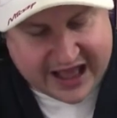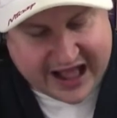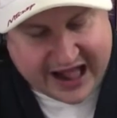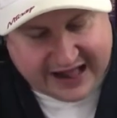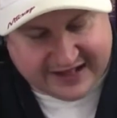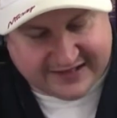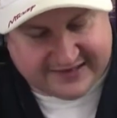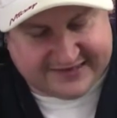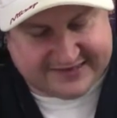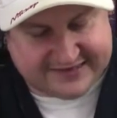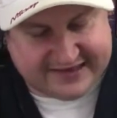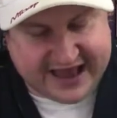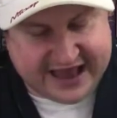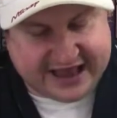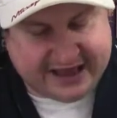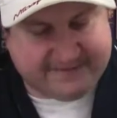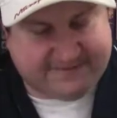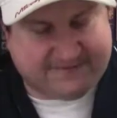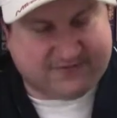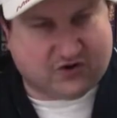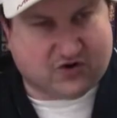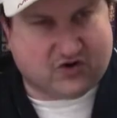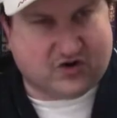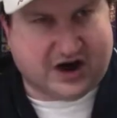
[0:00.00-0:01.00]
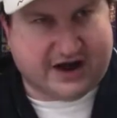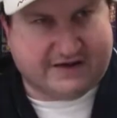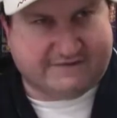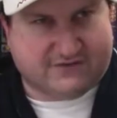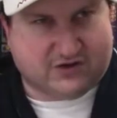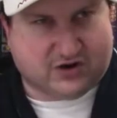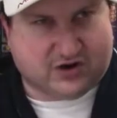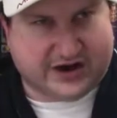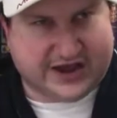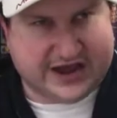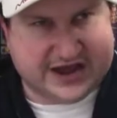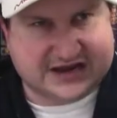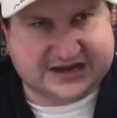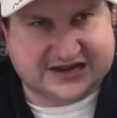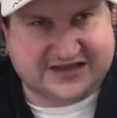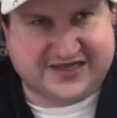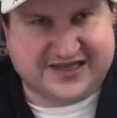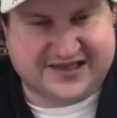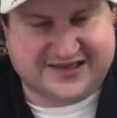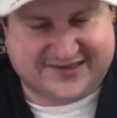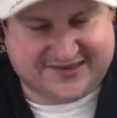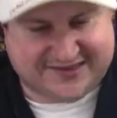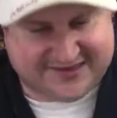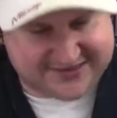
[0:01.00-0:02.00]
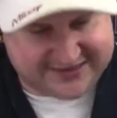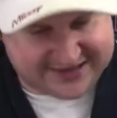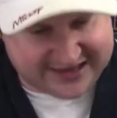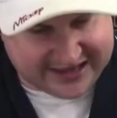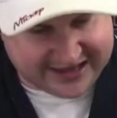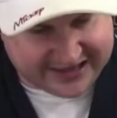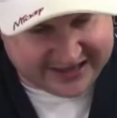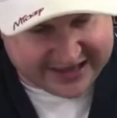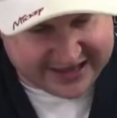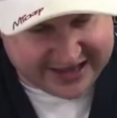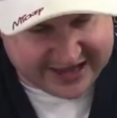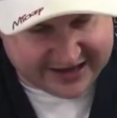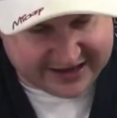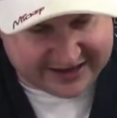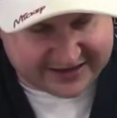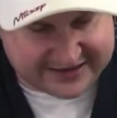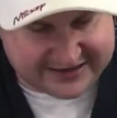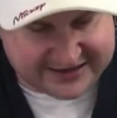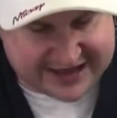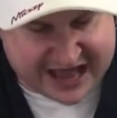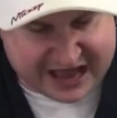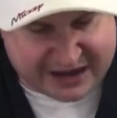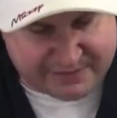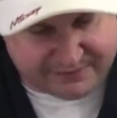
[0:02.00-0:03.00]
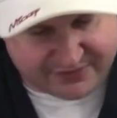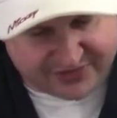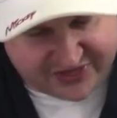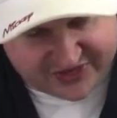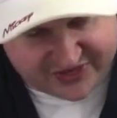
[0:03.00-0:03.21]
and sank forever into the stinking depths.